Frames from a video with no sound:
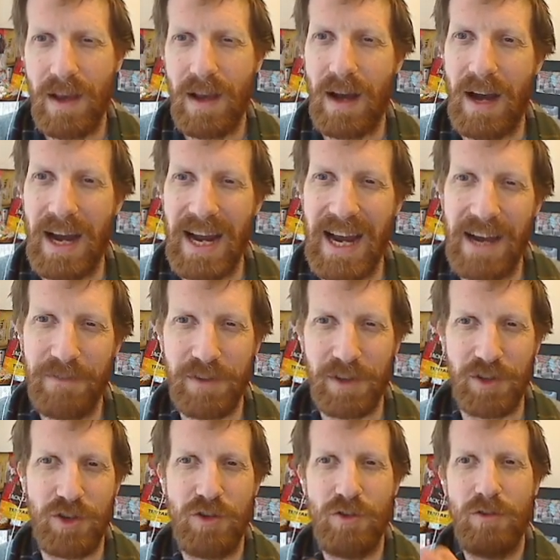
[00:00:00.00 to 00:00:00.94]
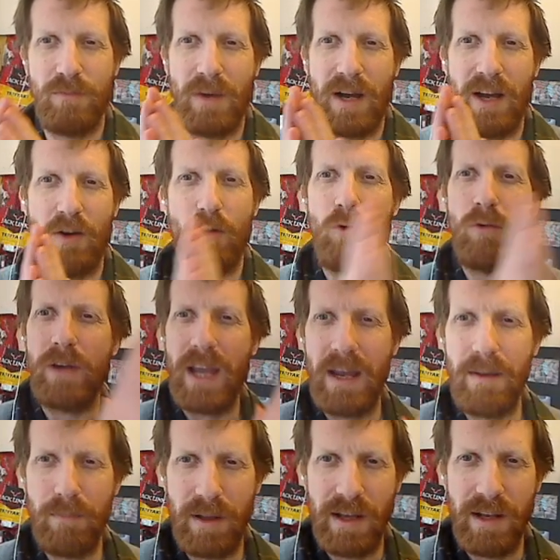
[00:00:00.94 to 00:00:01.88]
I have to tune my whole
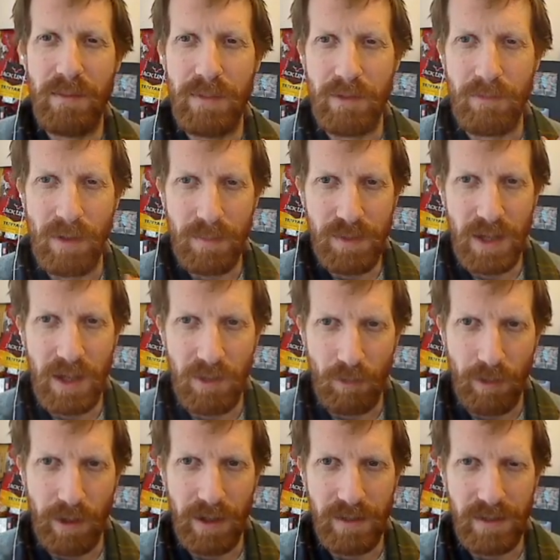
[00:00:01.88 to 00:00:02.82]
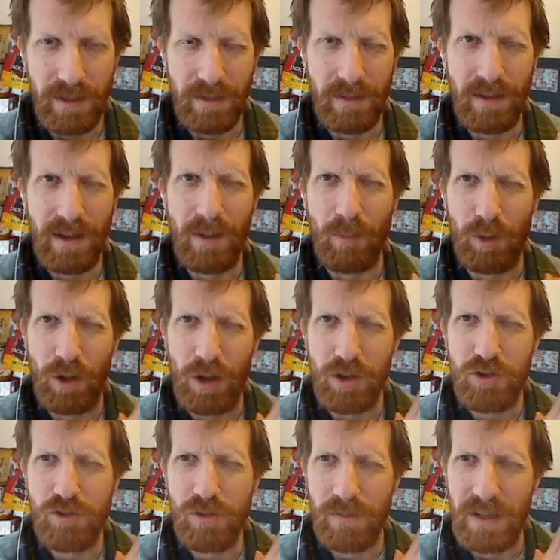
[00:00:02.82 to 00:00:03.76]
gameplay to be Riptide oriented, and we're not
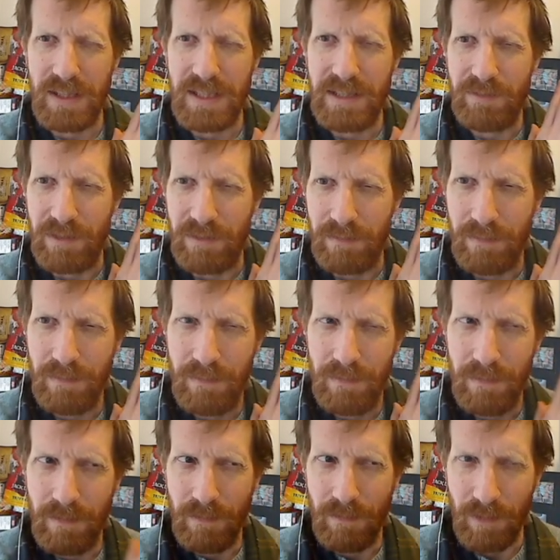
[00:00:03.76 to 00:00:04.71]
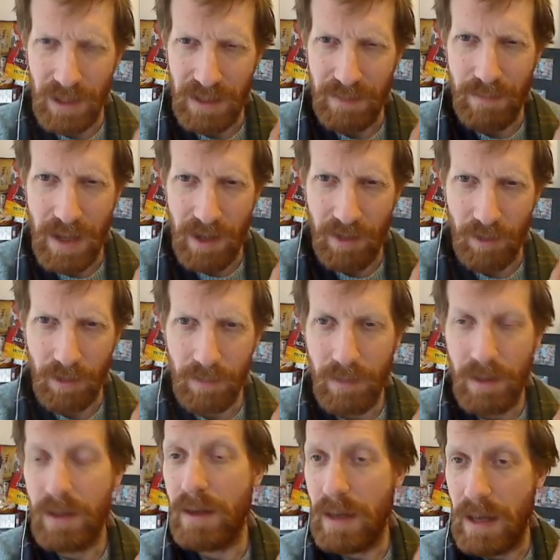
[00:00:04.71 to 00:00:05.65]
sure if that's even really better.
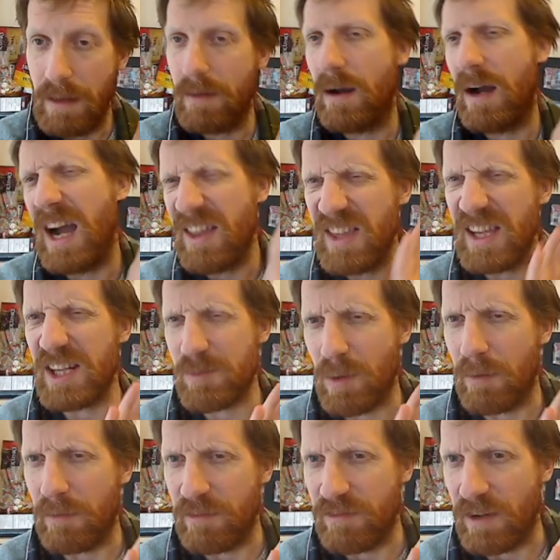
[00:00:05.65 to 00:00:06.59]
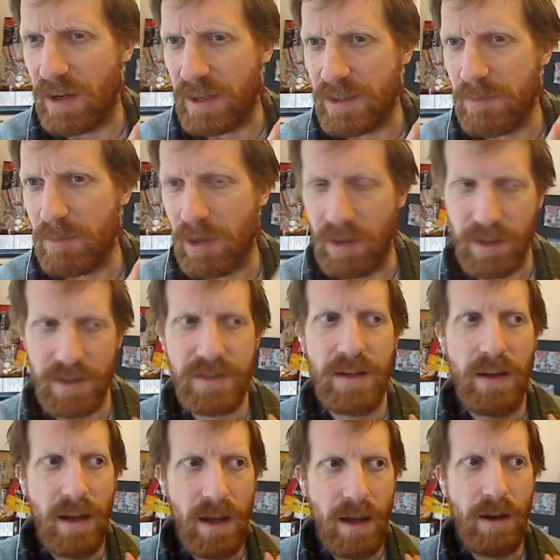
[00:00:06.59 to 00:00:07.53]
And I think it's probably fine, to be honest.
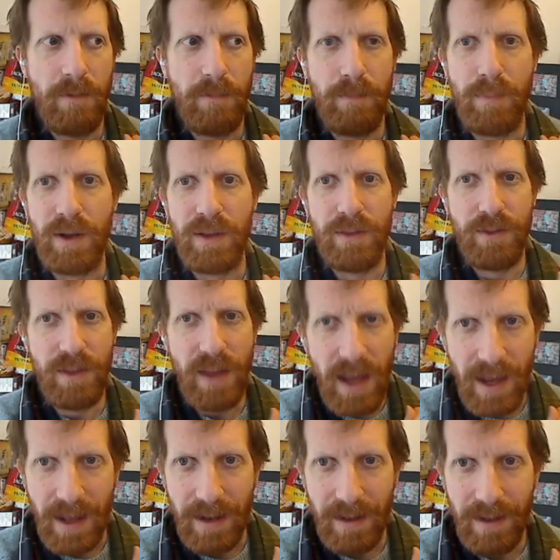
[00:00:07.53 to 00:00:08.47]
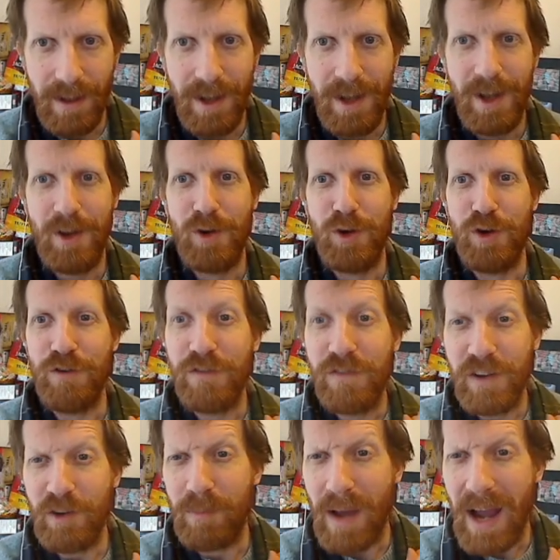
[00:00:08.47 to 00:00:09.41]
But then you
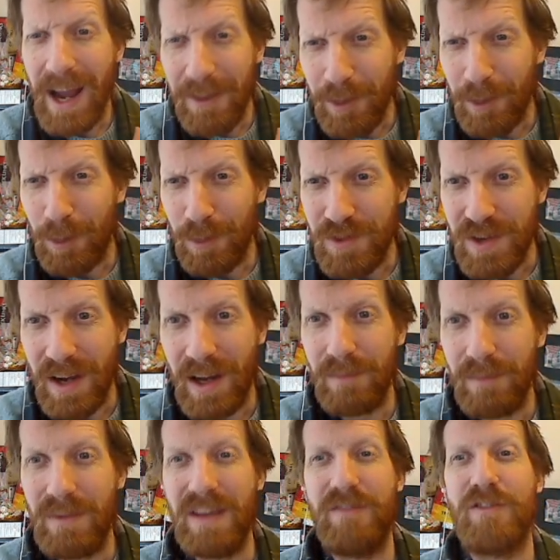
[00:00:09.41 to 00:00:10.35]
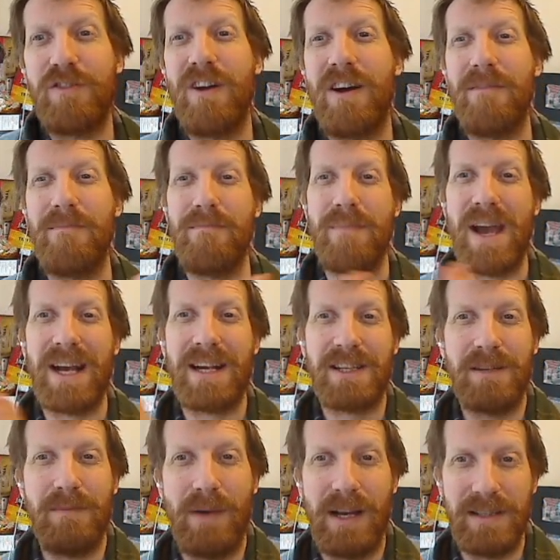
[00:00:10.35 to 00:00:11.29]
feel bad the whole time if you're not
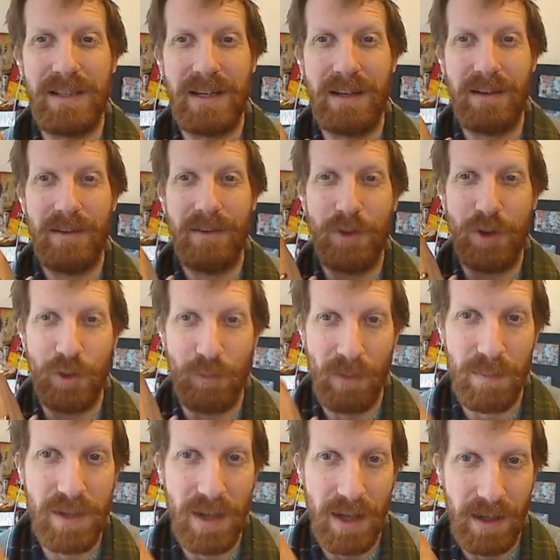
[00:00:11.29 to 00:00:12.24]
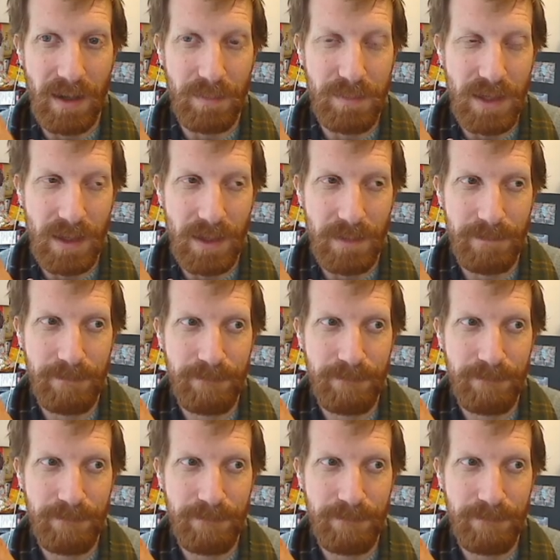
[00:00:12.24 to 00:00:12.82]
maximizing your Riptide uptime.